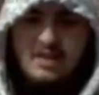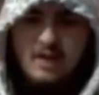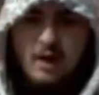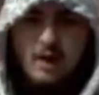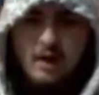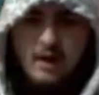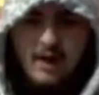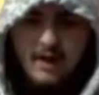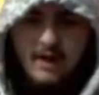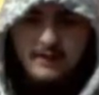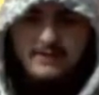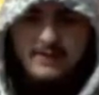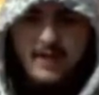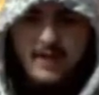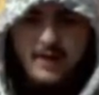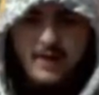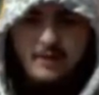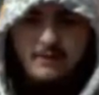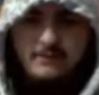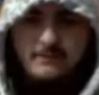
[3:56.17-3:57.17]
all right, let's
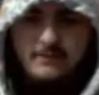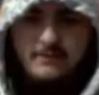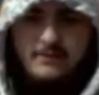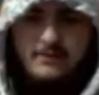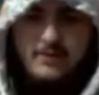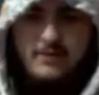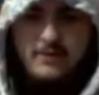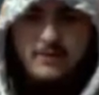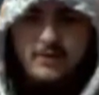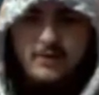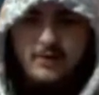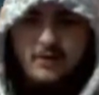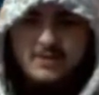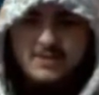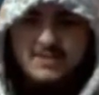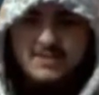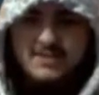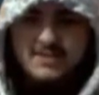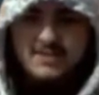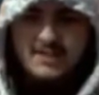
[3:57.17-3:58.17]
go. New York
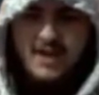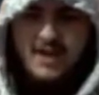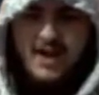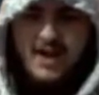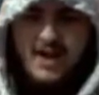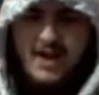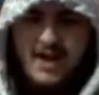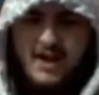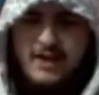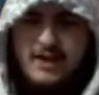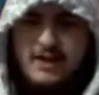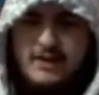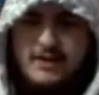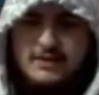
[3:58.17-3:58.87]
City.